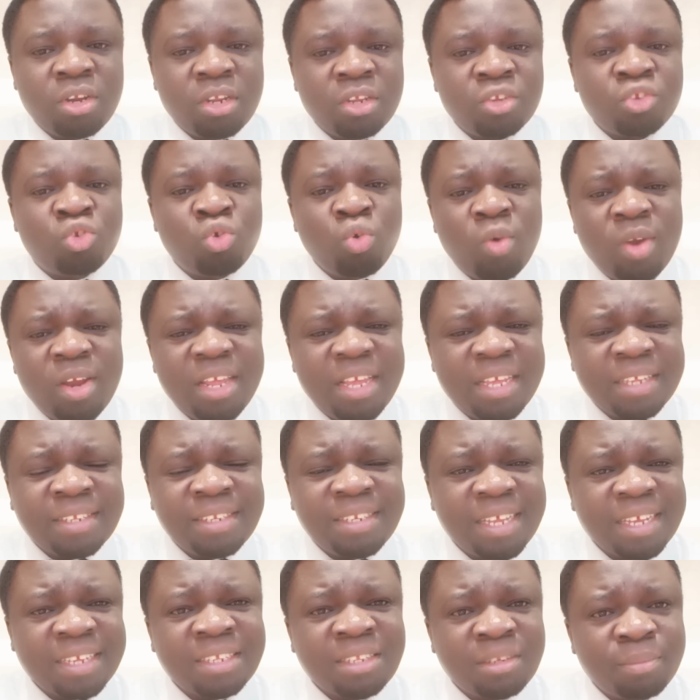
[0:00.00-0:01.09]
June is
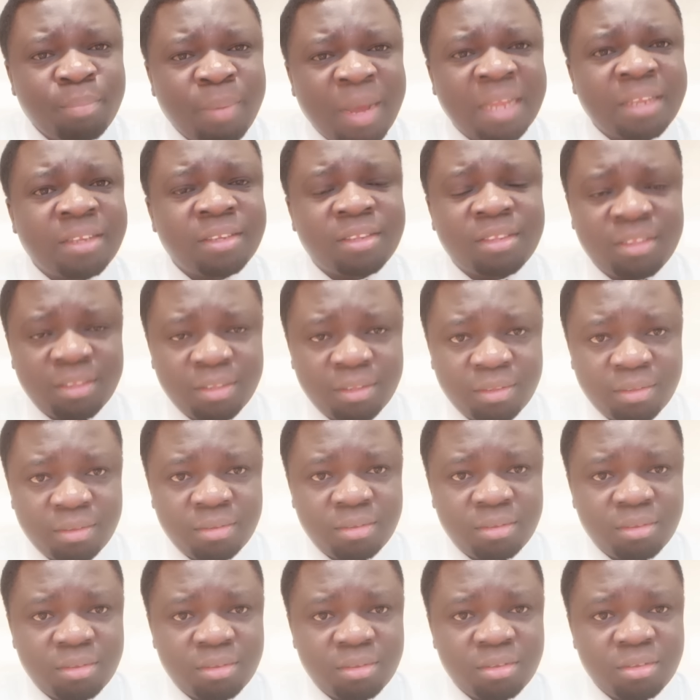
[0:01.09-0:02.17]
next month.
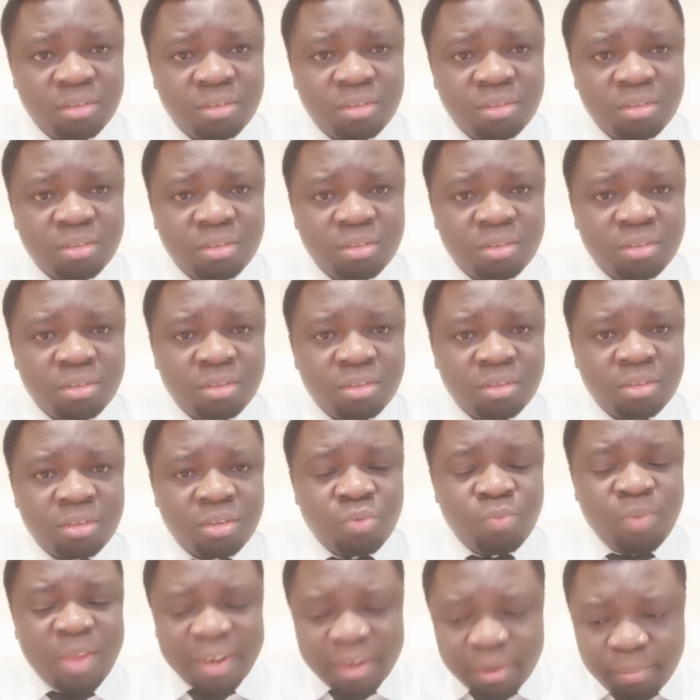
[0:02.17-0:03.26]

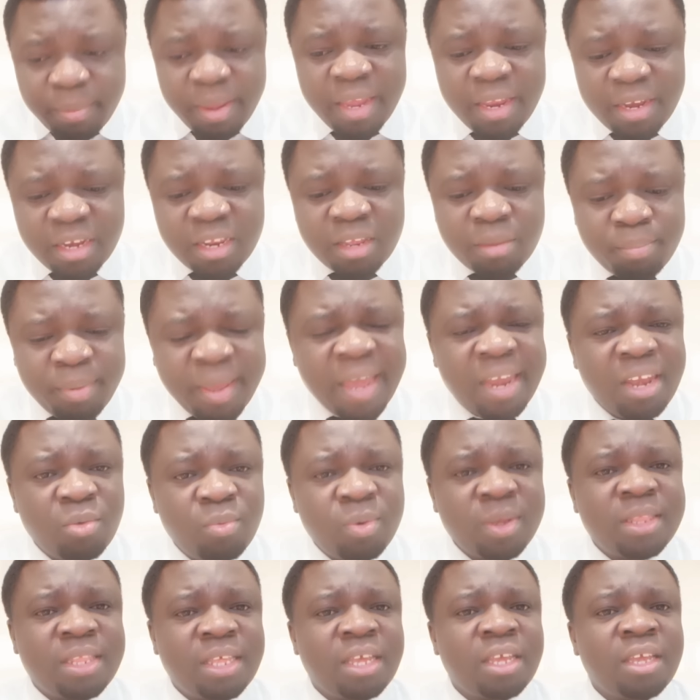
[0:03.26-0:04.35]
We are remaining barely
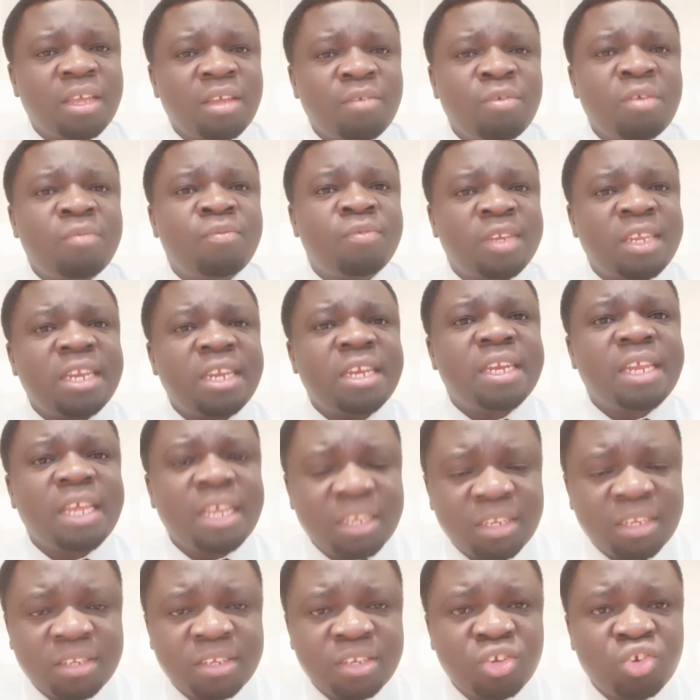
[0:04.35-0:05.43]
with the 15
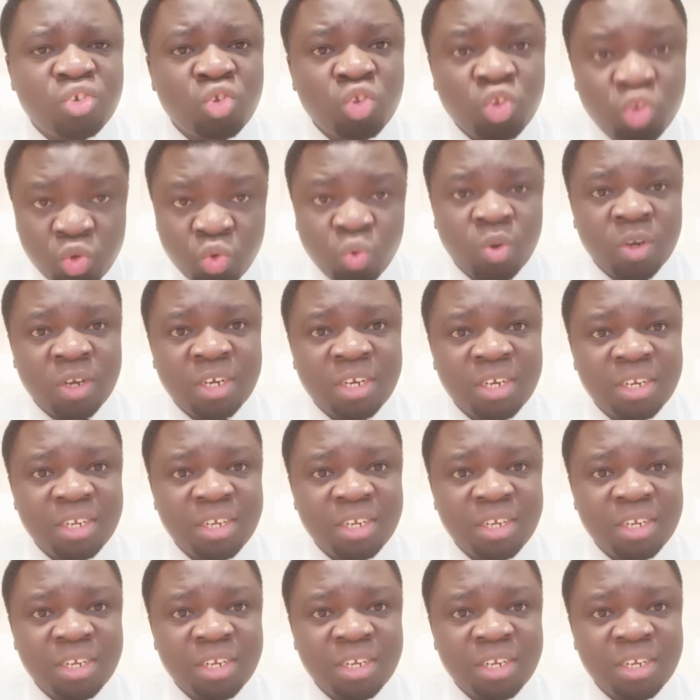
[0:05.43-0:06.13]
days to June.